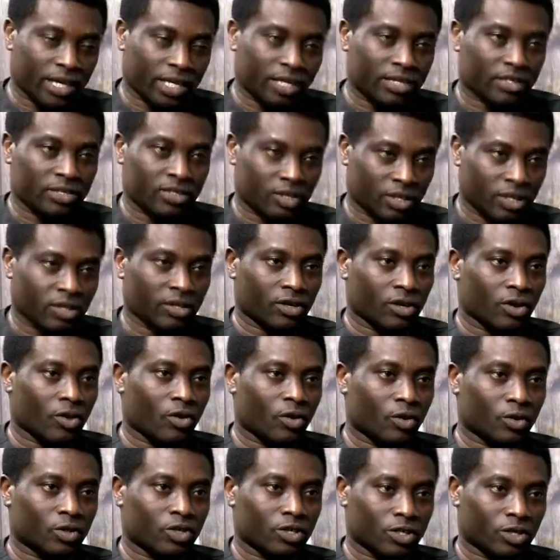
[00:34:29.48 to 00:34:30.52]
Africans
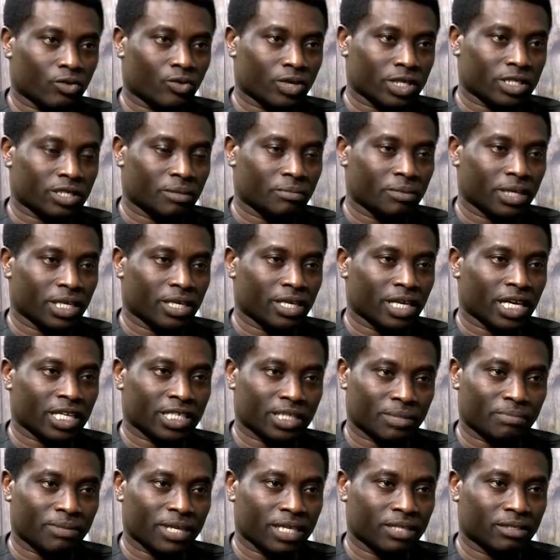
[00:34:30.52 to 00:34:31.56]
go to the Western media
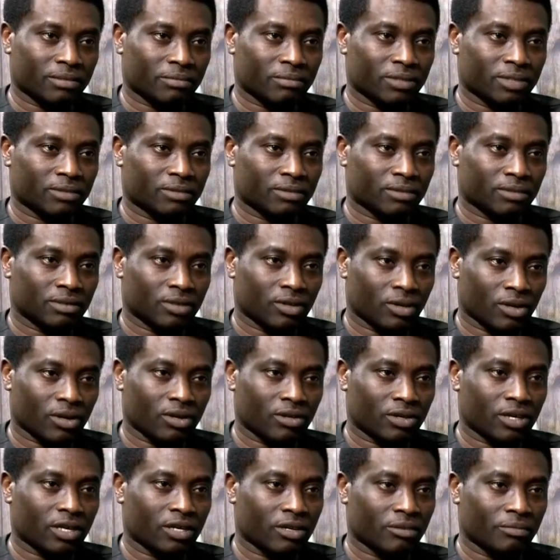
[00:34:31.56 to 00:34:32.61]
and spend
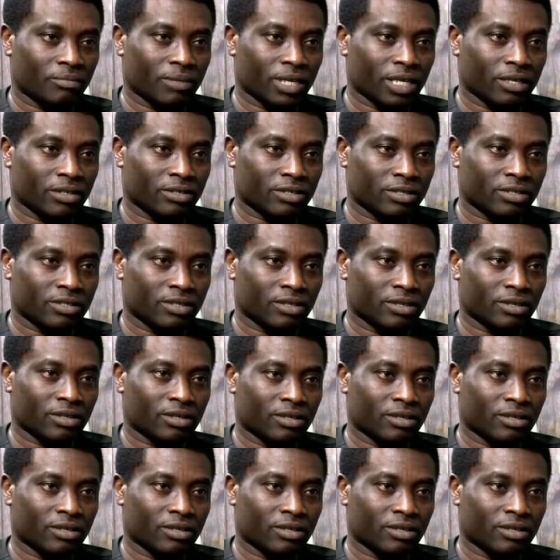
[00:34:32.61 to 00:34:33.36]
hundreds of millions